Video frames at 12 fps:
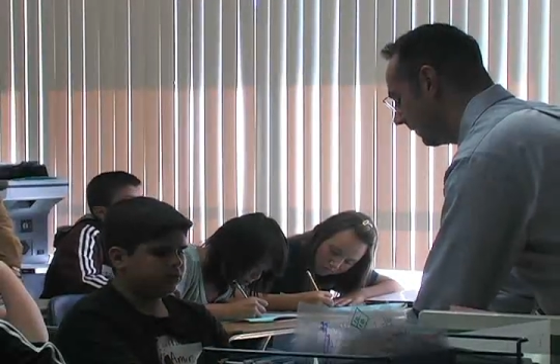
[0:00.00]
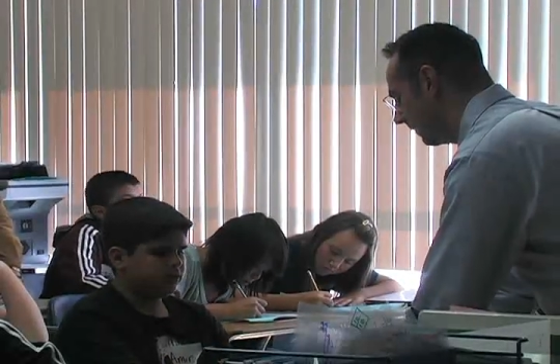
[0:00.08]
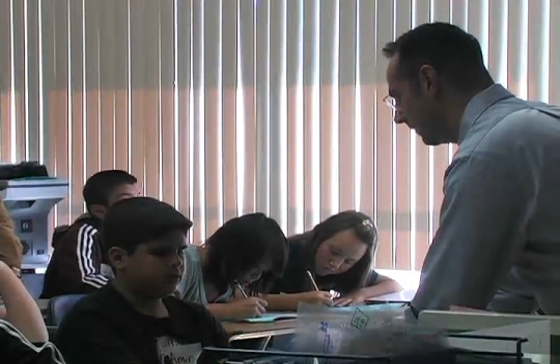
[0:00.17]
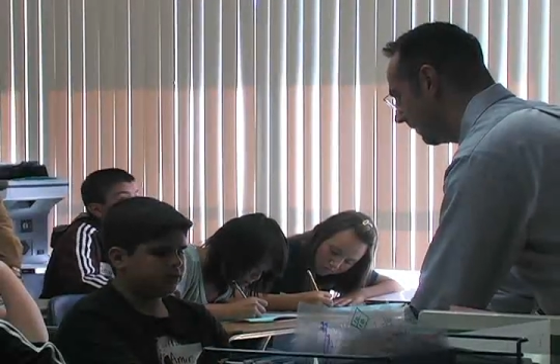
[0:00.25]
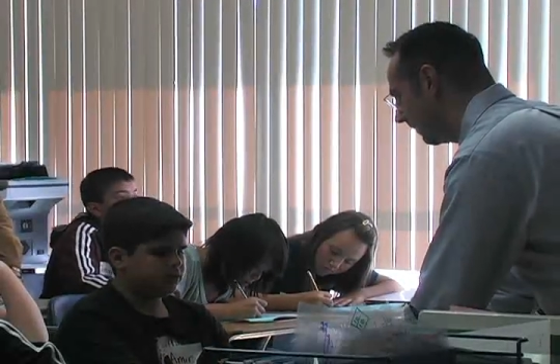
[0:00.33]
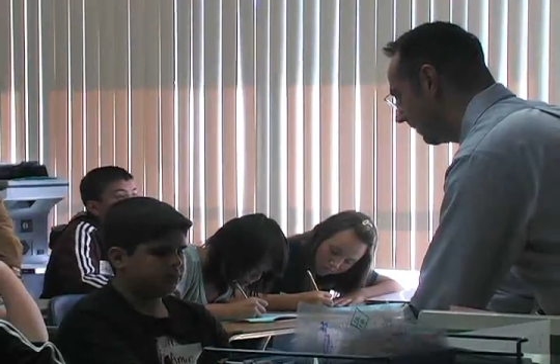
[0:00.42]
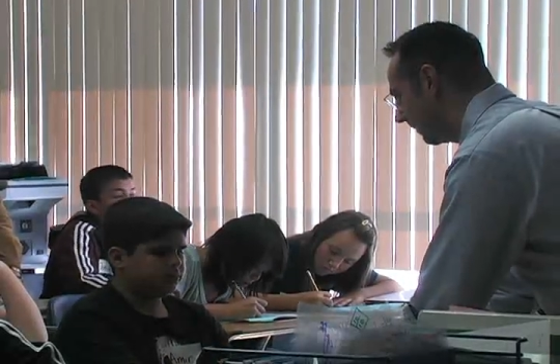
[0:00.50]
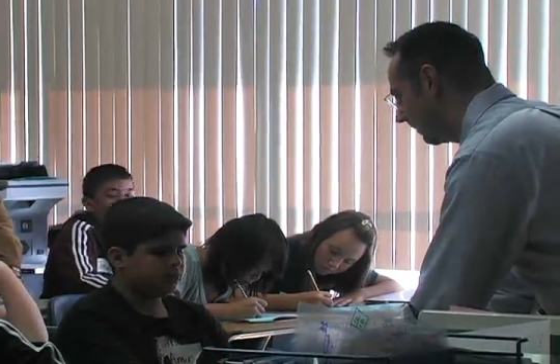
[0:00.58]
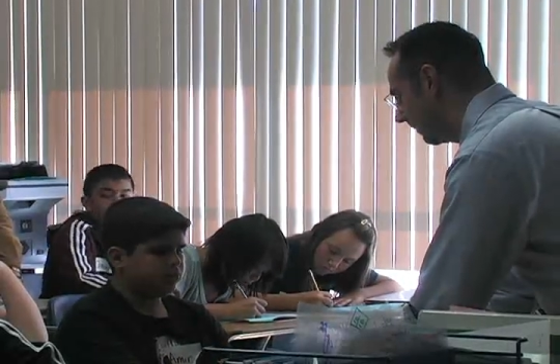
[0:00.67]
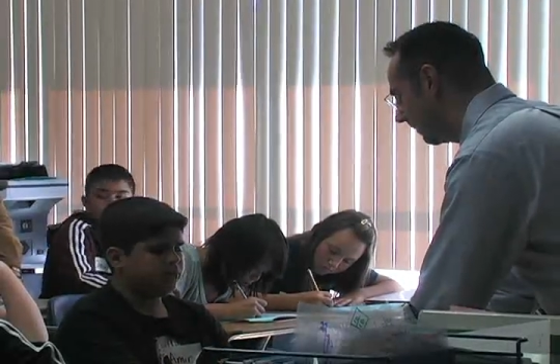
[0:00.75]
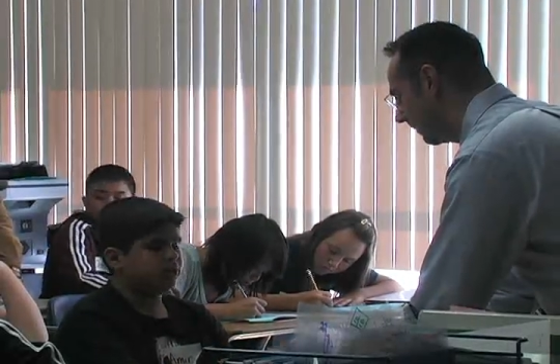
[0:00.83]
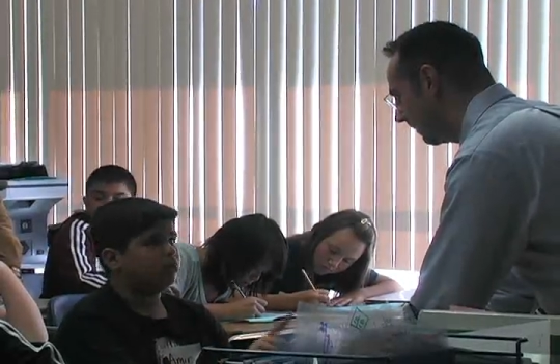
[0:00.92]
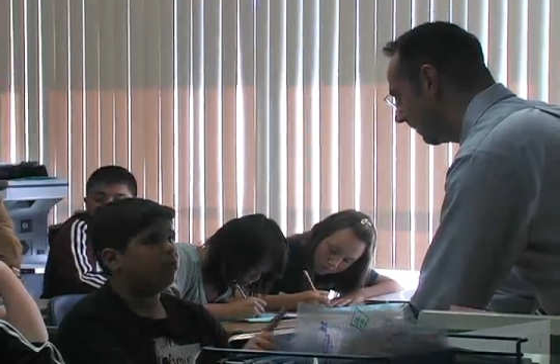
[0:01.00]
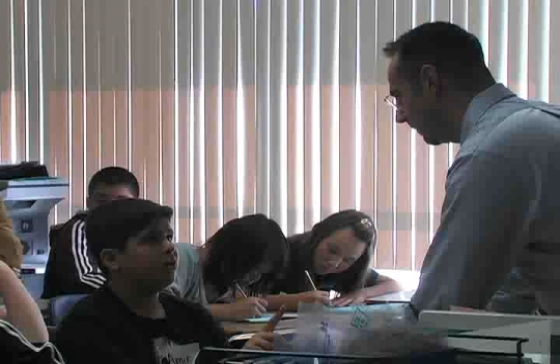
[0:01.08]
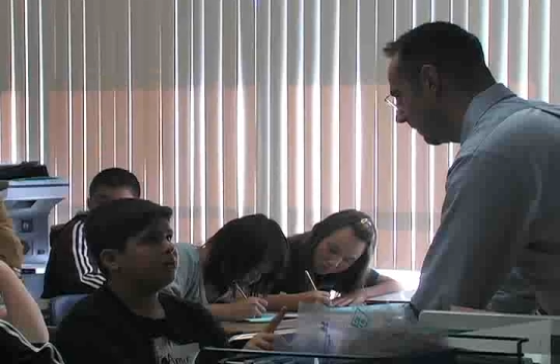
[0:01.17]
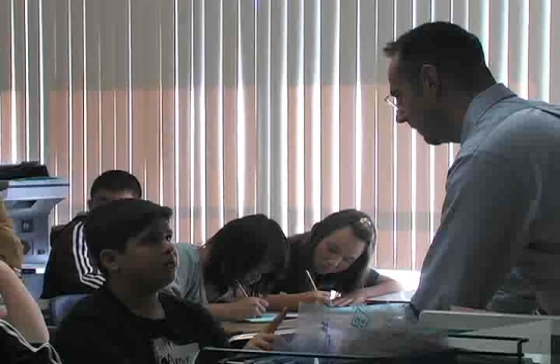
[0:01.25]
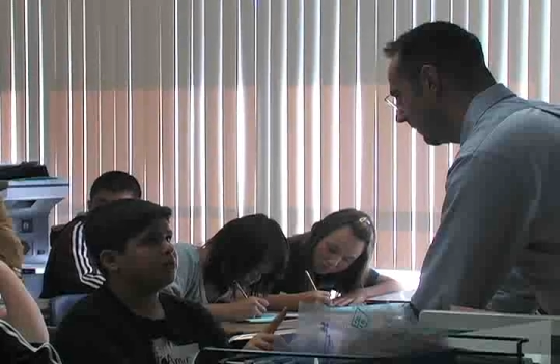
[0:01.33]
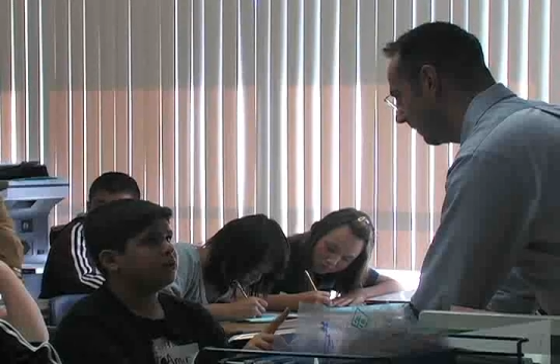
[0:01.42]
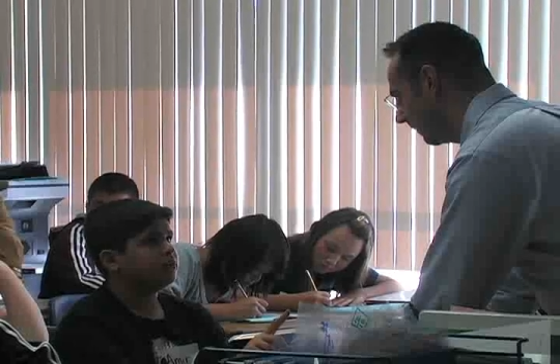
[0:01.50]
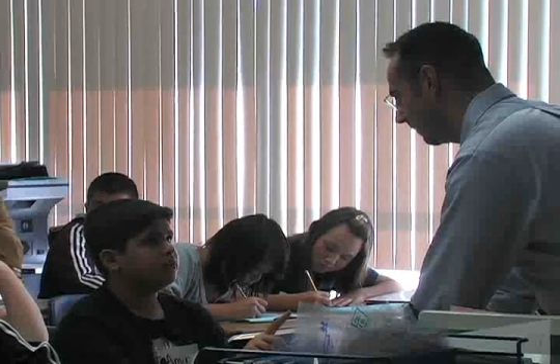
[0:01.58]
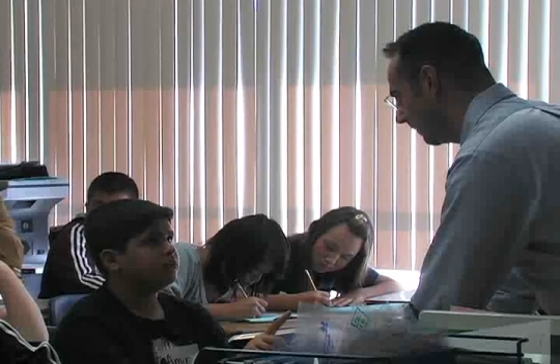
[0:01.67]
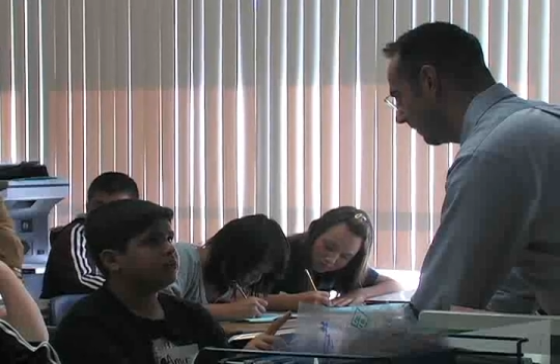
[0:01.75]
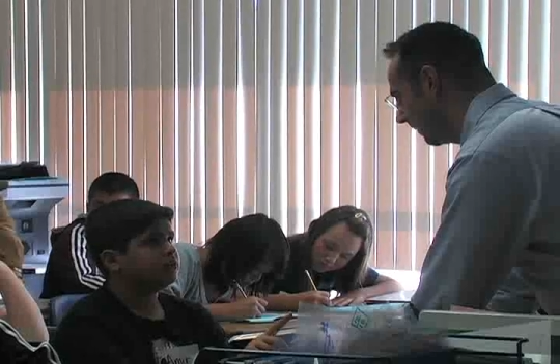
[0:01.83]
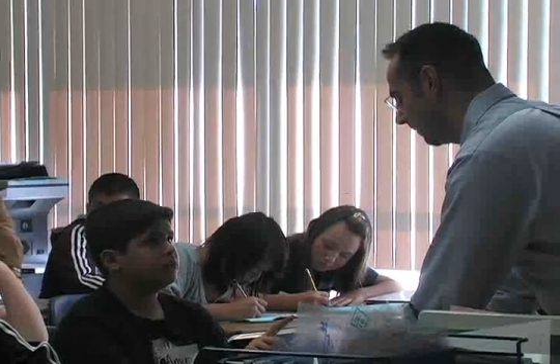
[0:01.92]
rent a movie in 1 month,
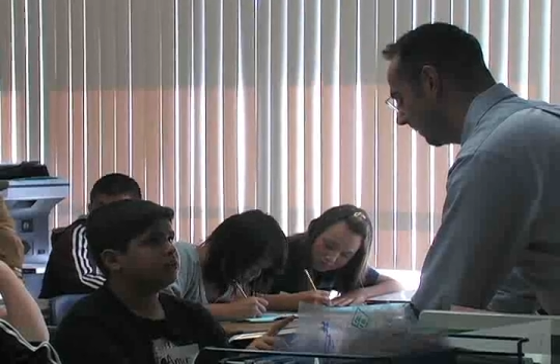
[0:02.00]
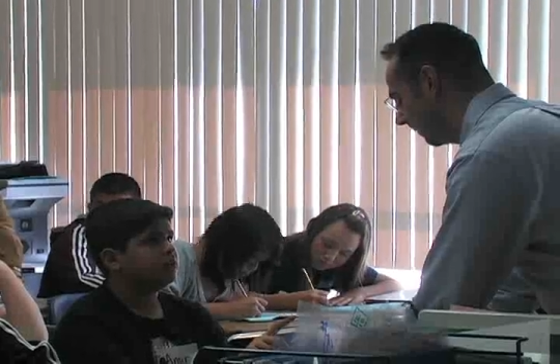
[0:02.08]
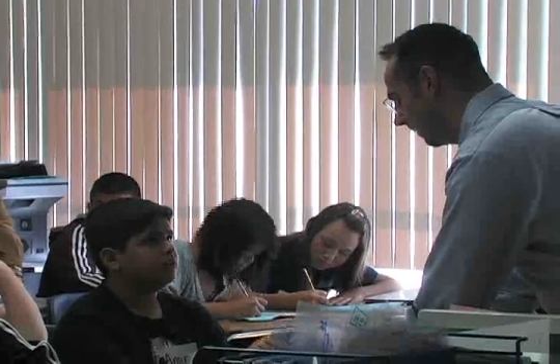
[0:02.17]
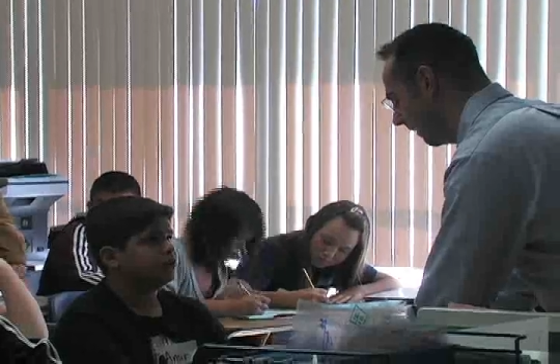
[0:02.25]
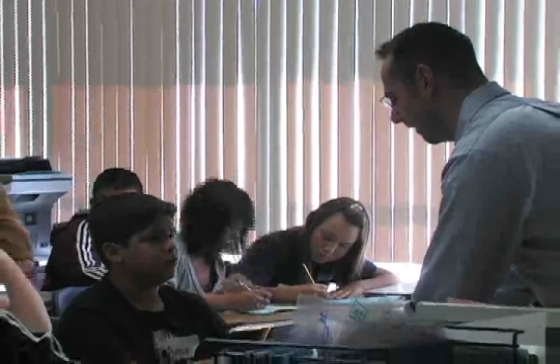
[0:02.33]
it should.